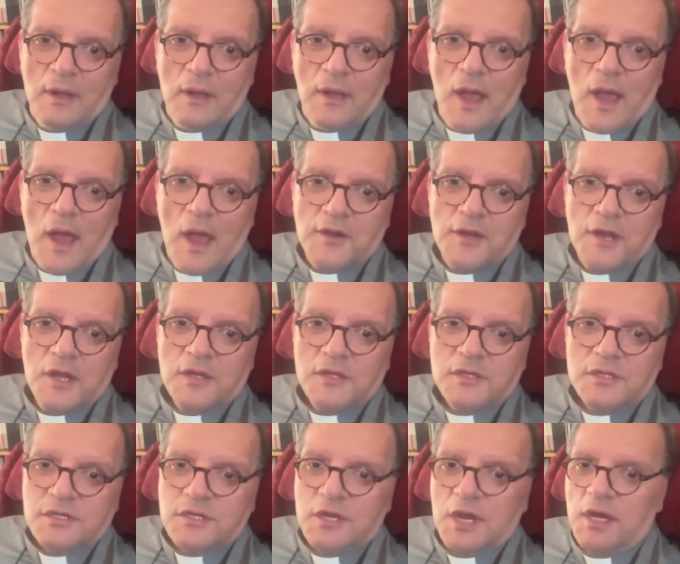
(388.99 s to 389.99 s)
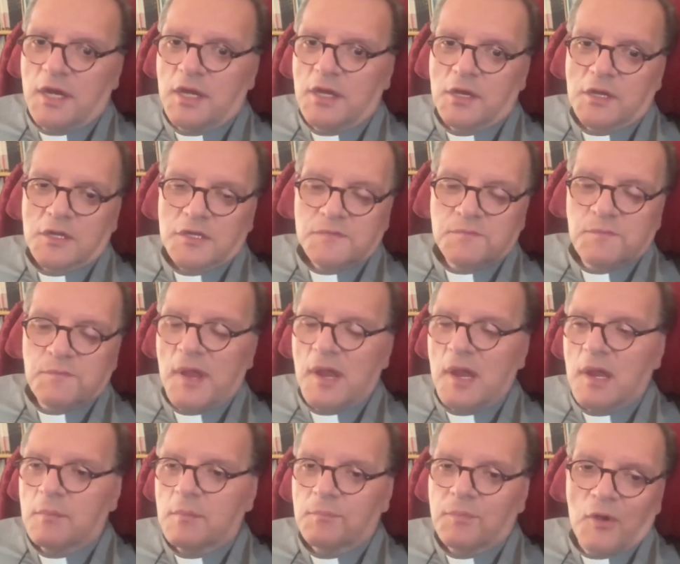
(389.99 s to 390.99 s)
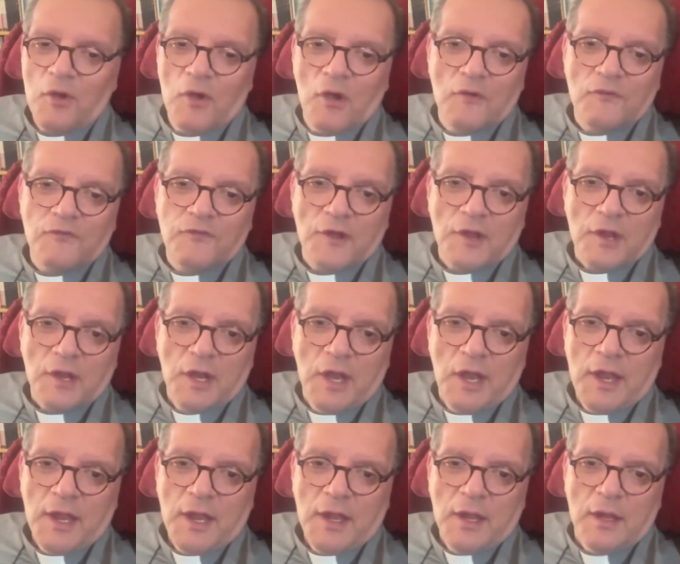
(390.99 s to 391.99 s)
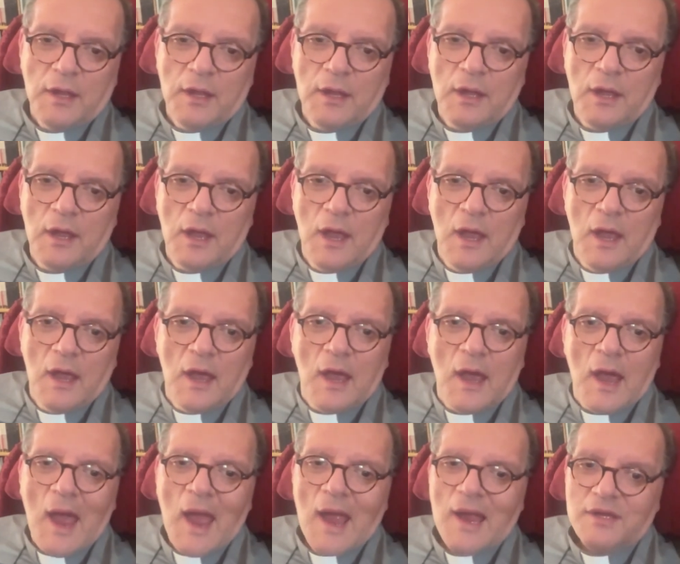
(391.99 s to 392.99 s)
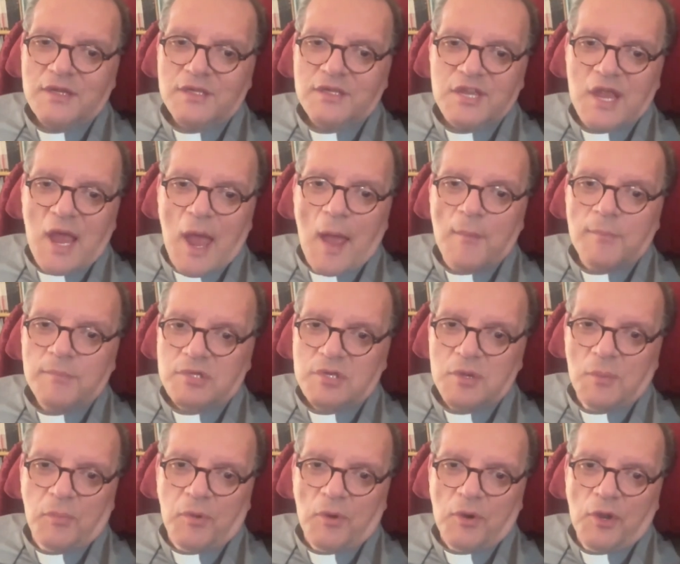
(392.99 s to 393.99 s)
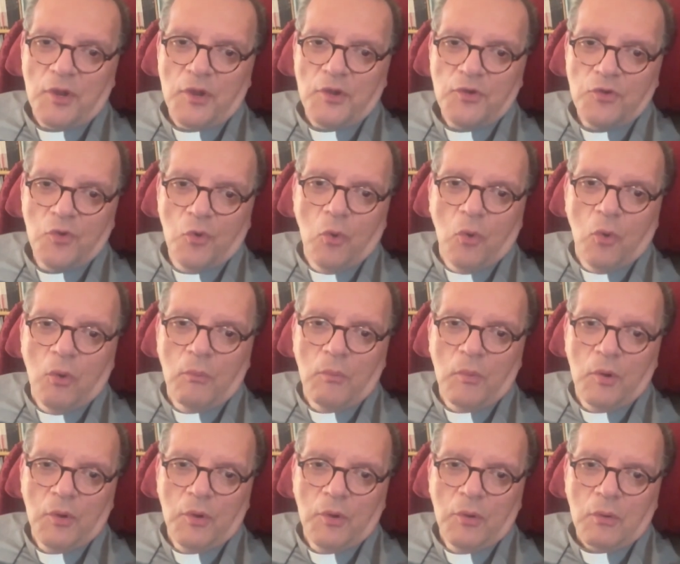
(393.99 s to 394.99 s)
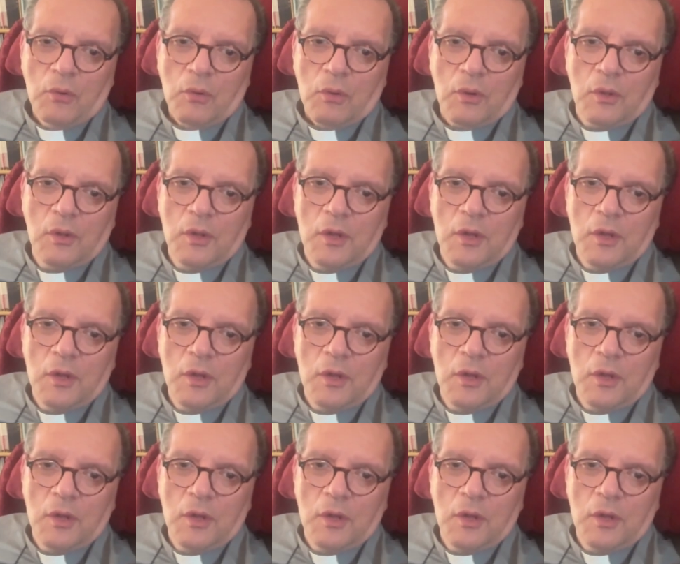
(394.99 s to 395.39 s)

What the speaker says: and it's seen as being perfectly acceptable and normal.